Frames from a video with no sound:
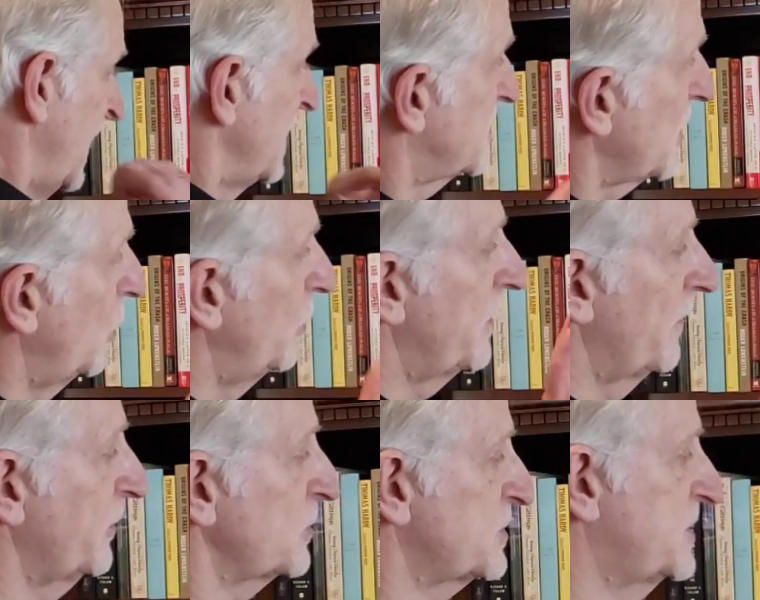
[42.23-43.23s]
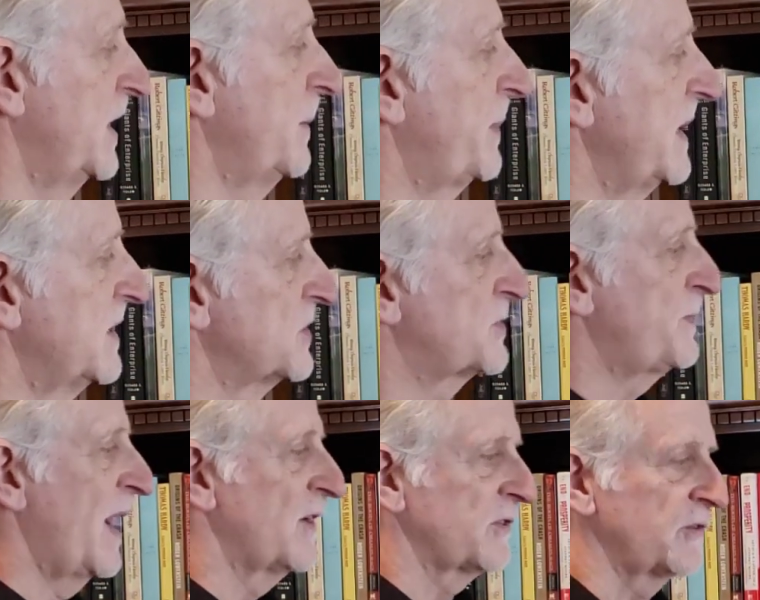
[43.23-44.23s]
So the first tip is
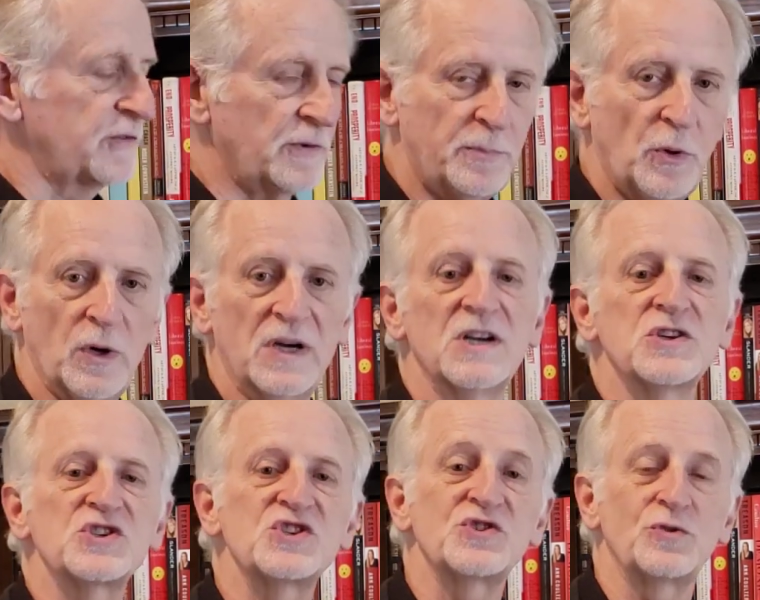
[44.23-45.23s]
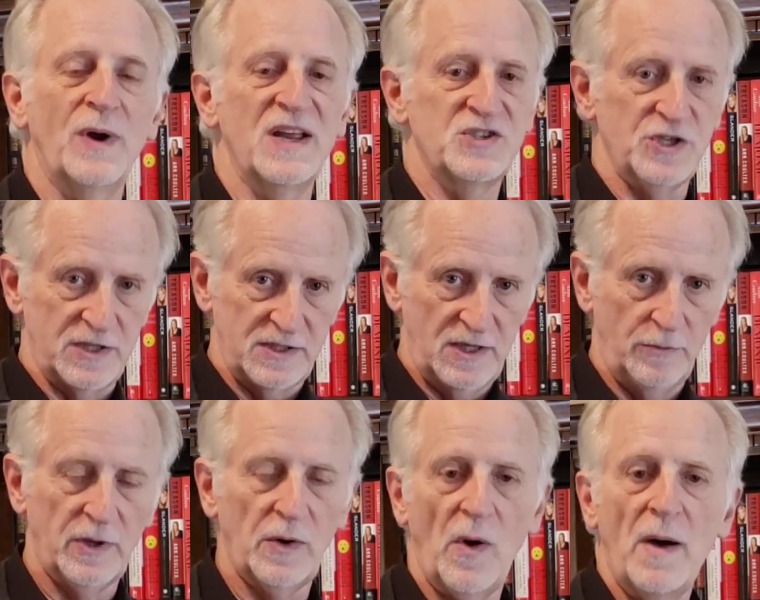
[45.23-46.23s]
spousal support. Stretch it. Now,
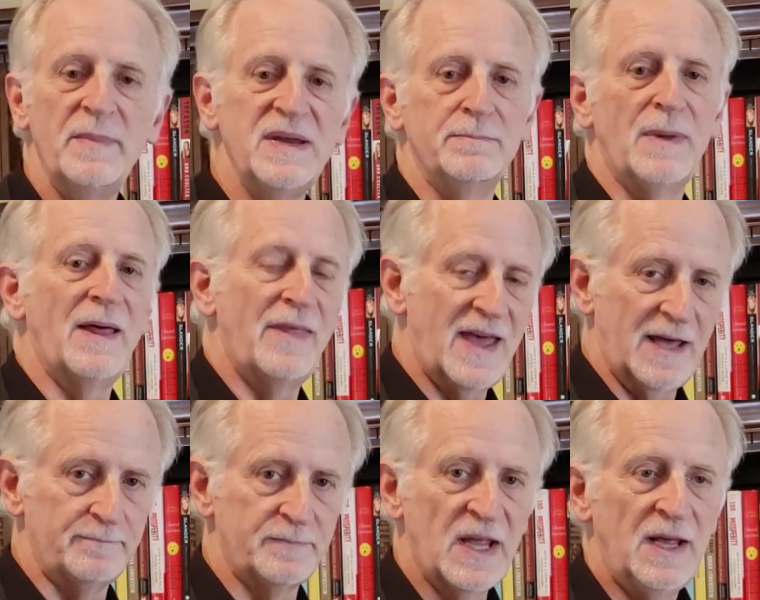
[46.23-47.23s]
what do I mean by that?